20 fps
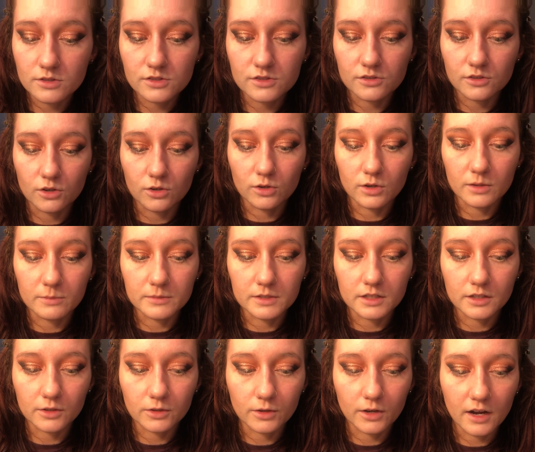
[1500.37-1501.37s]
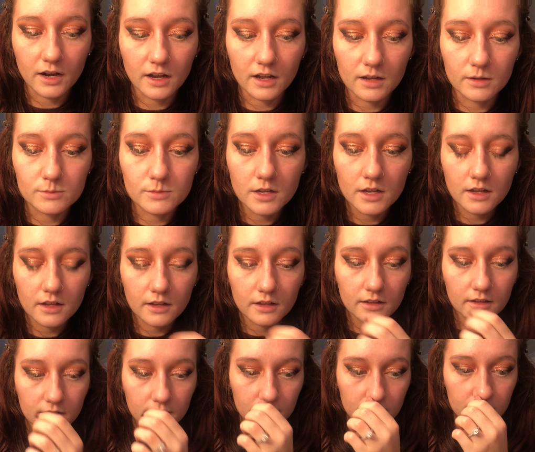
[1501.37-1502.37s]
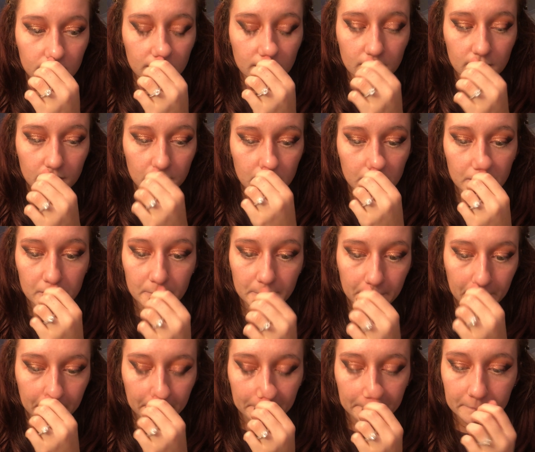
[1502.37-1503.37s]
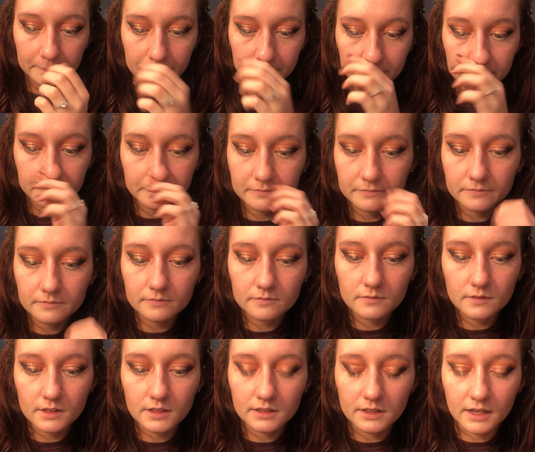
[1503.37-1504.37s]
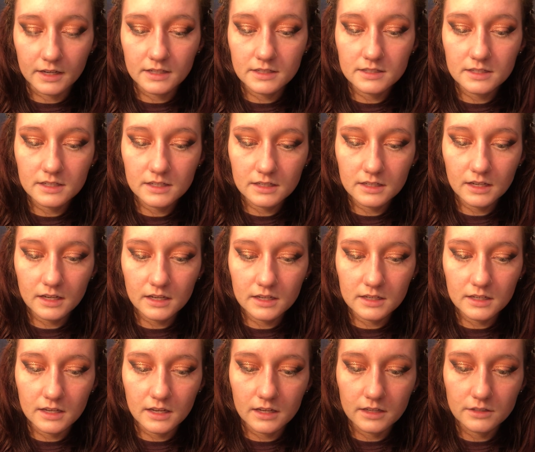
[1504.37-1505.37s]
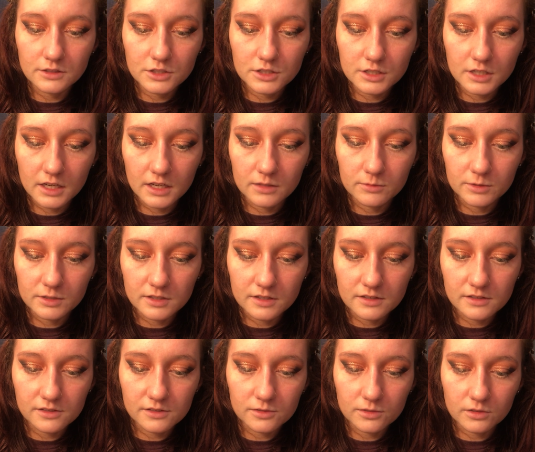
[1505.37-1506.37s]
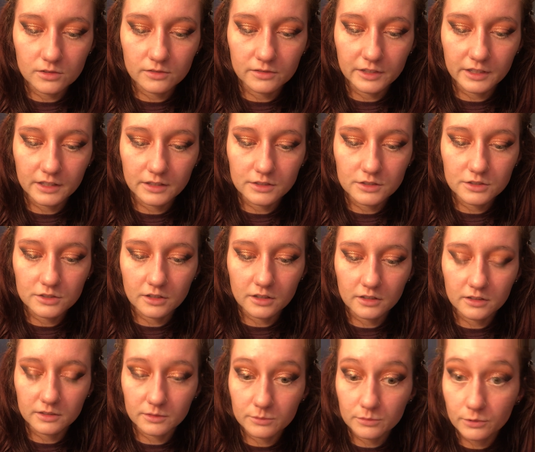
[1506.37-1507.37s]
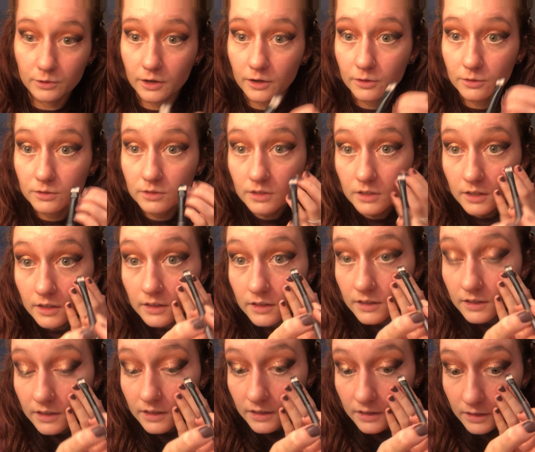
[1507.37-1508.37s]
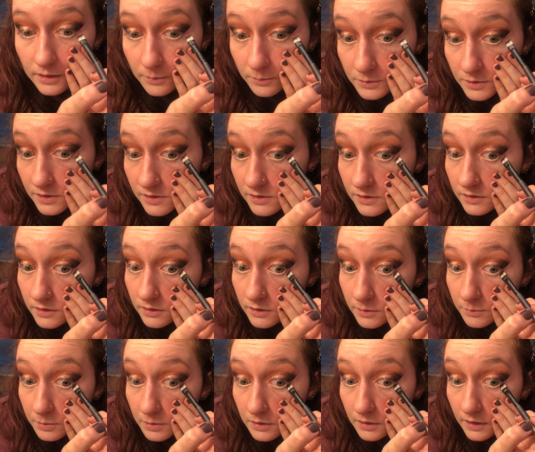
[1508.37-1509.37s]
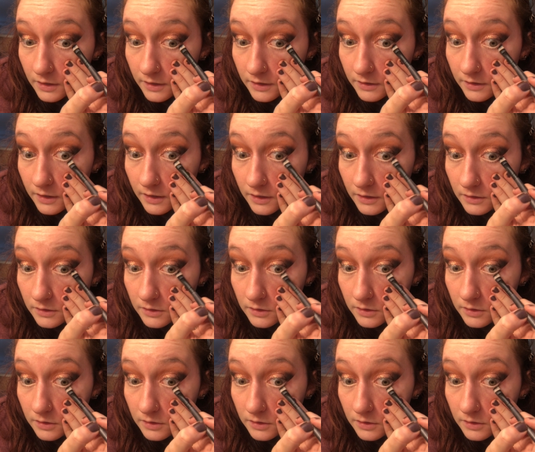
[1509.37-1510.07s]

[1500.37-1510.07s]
So I'm gonna grab the 1988 shade, which is sort of like a chocolate brown, and I'm just gonna apply that